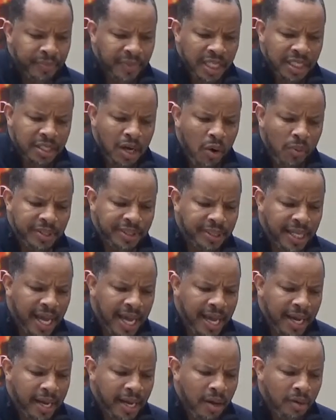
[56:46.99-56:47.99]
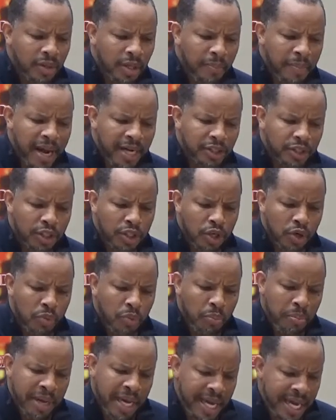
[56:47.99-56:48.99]
So we said, the measure you
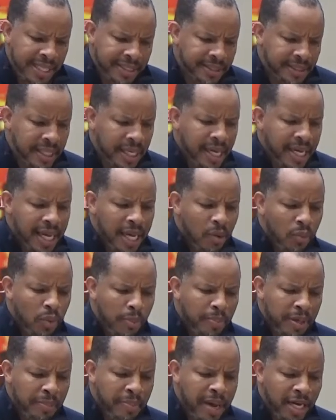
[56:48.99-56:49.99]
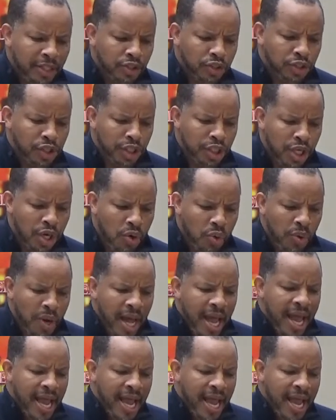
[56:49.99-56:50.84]
meet, it will be measured to you.